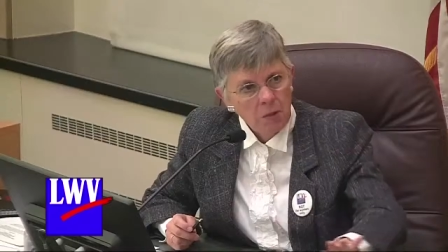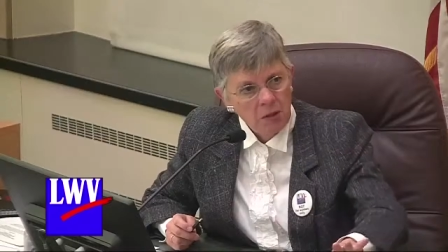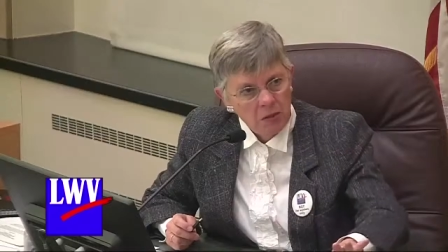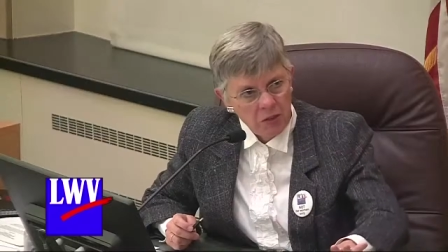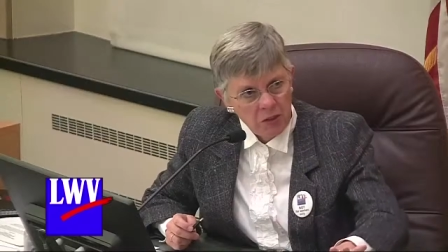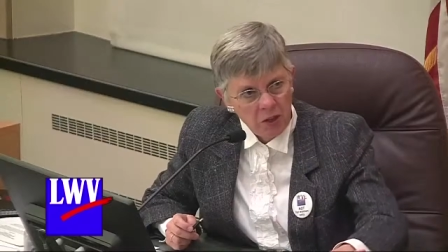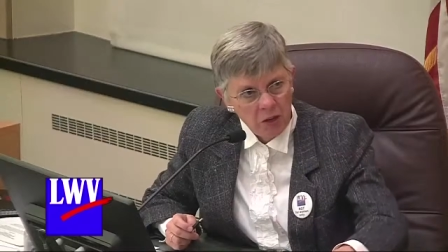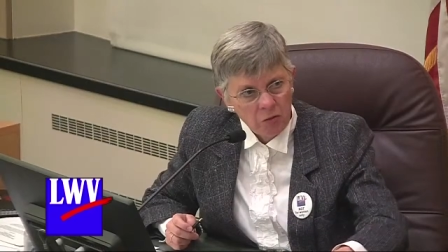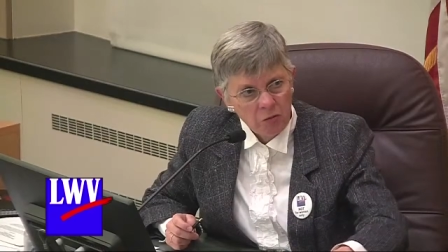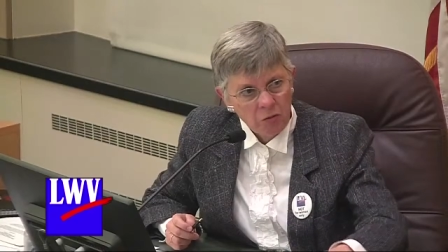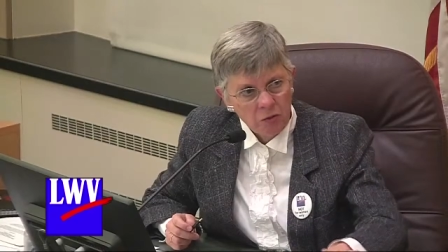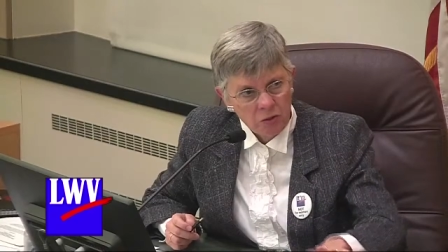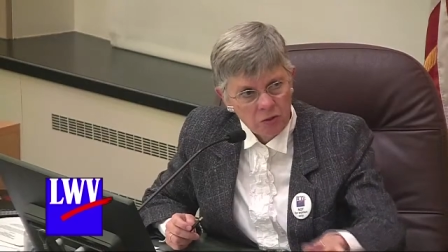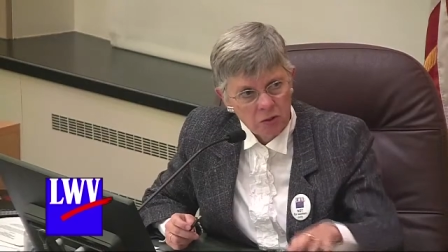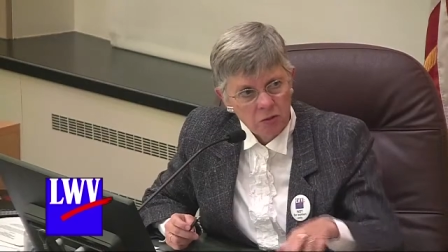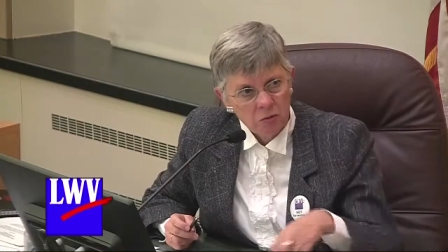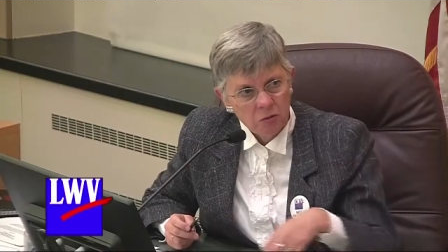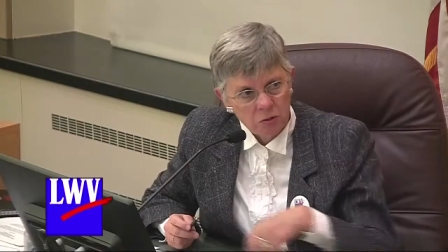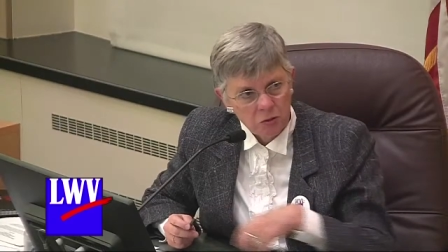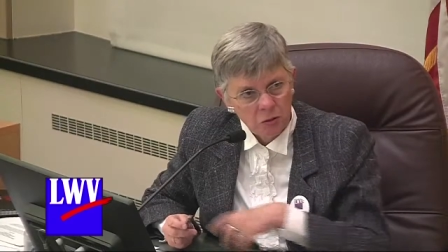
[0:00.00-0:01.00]
made the effort
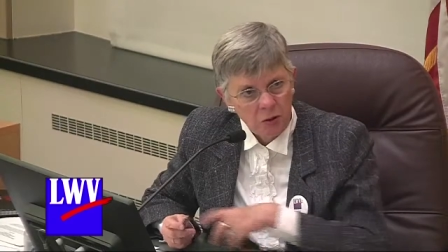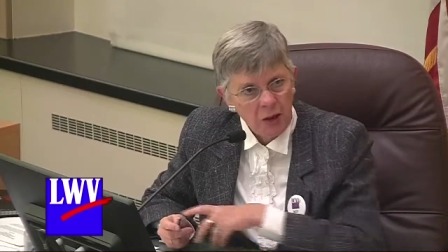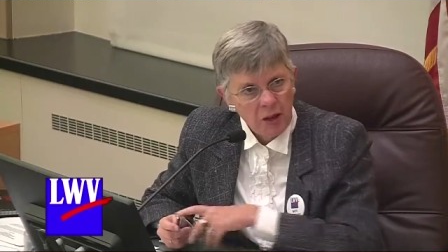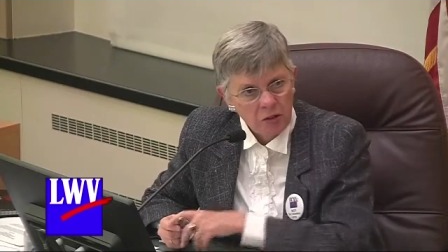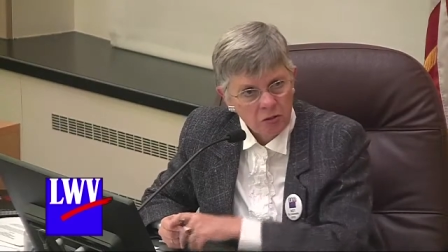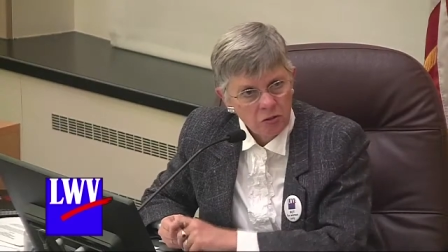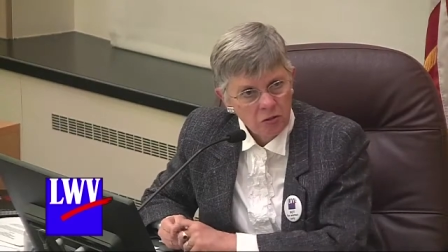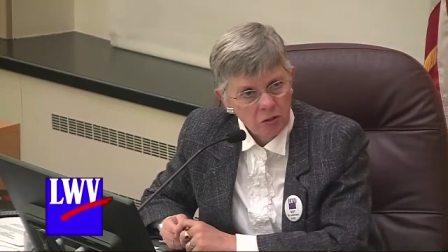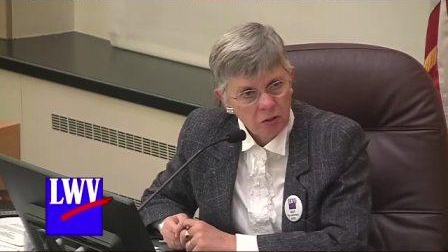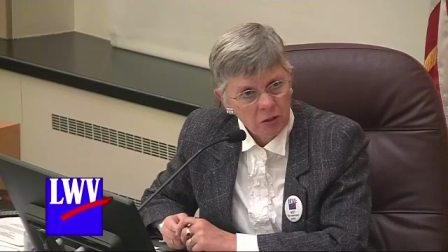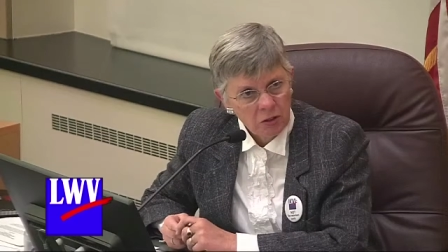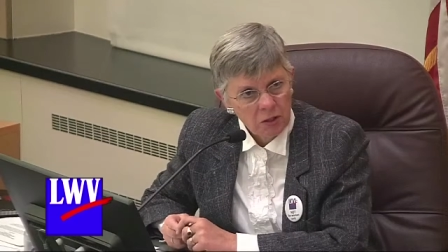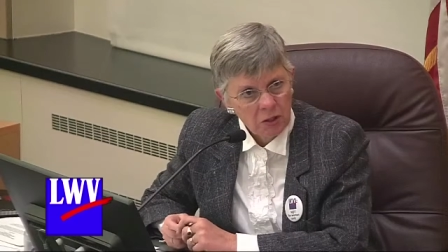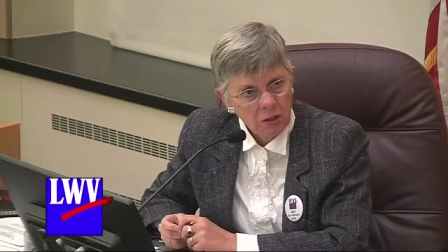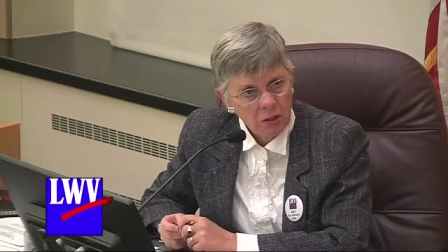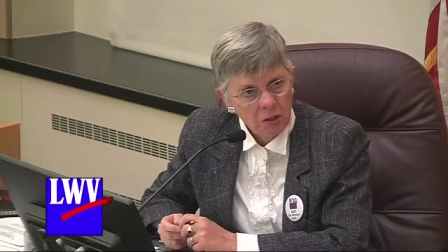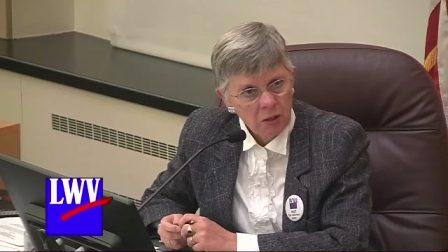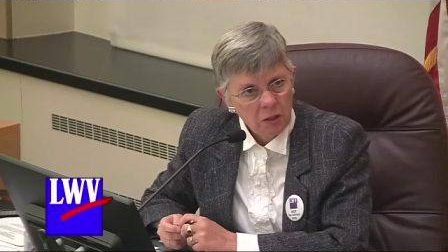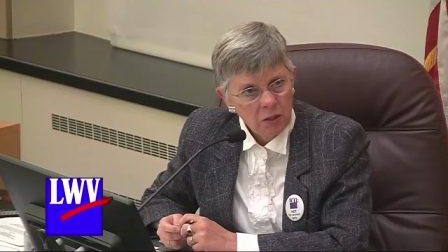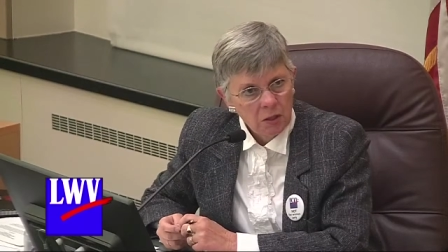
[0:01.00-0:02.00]
to, to actually
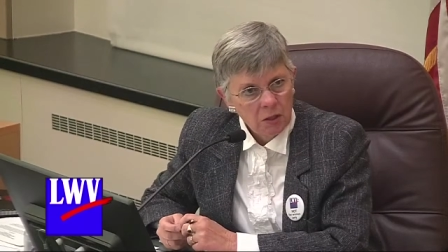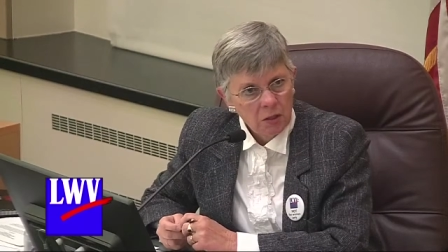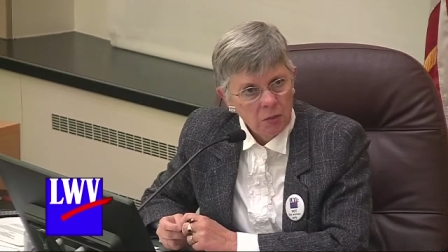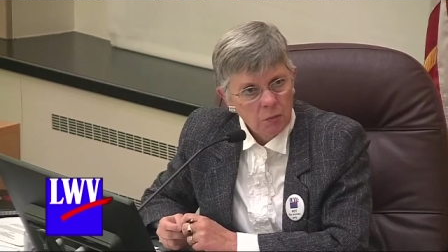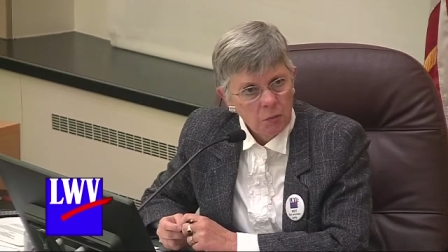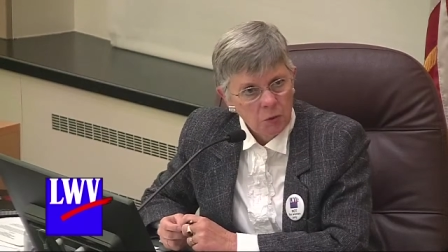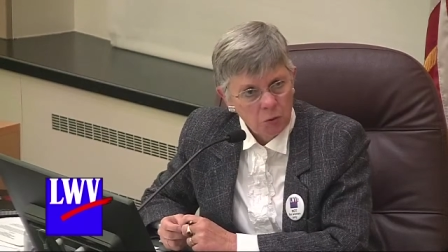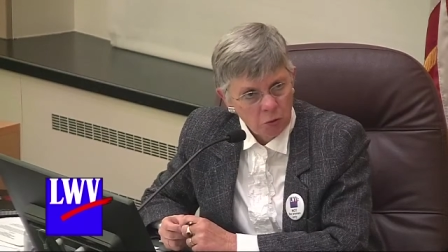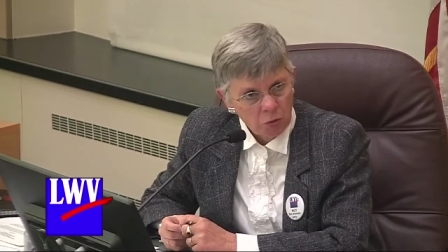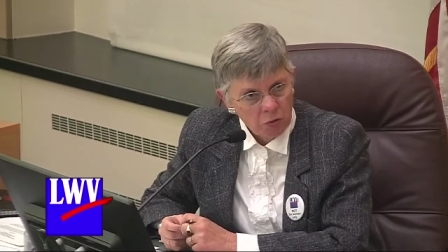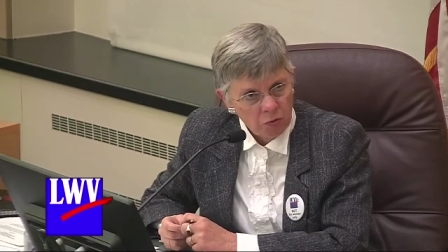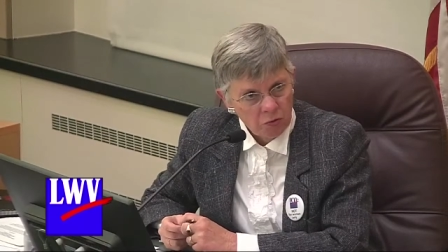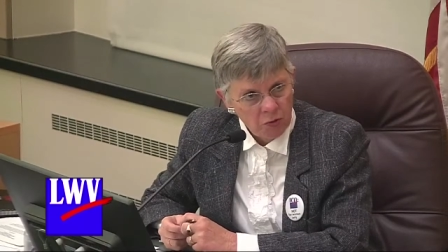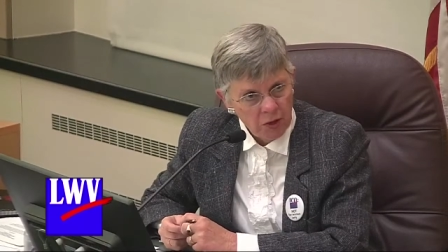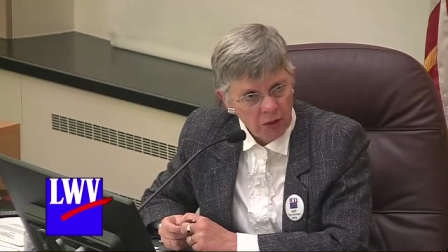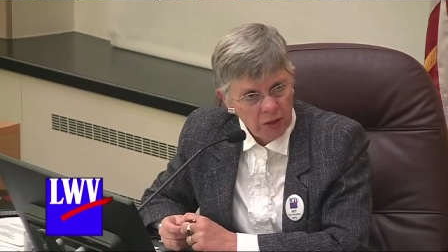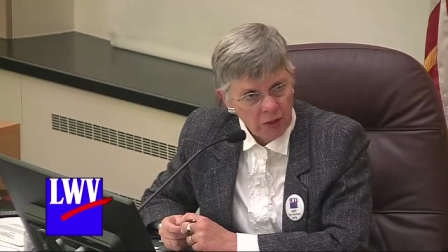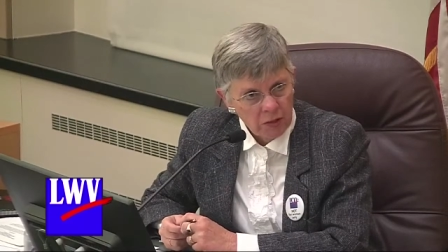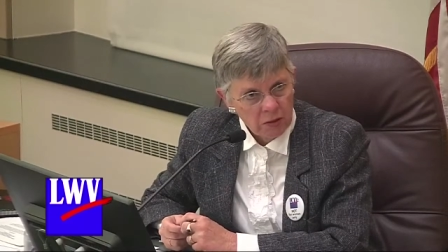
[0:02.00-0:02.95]
purify